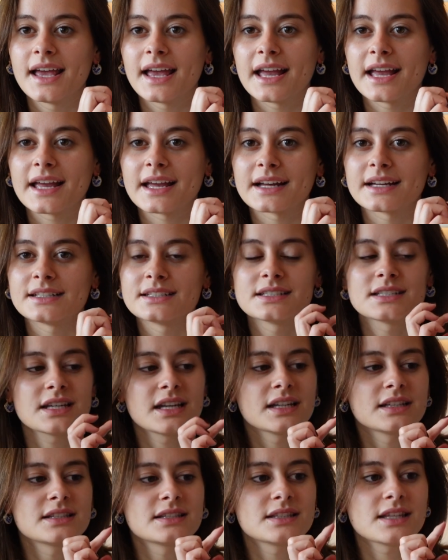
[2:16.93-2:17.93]
and
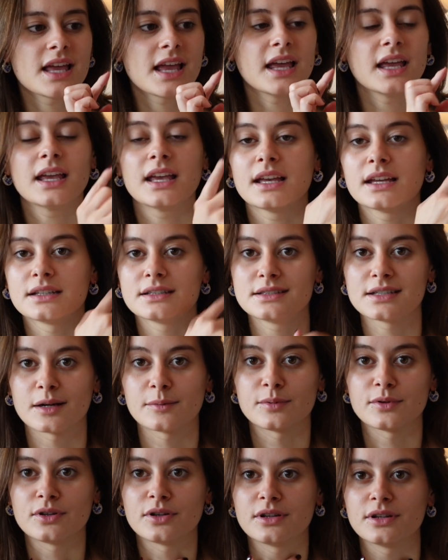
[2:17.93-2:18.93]
it's a
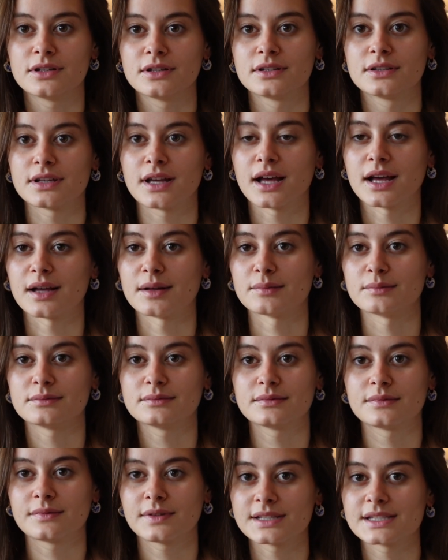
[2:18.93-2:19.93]
double
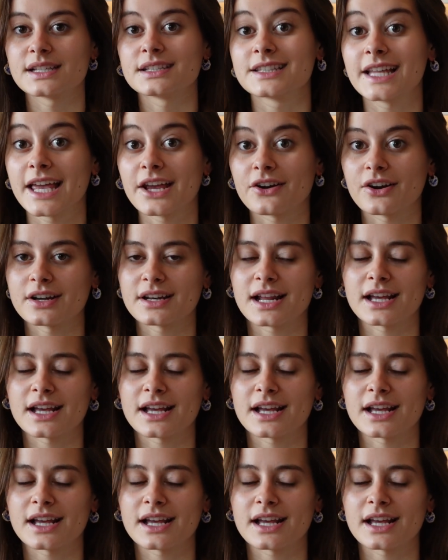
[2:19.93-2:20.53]
um, it's a layering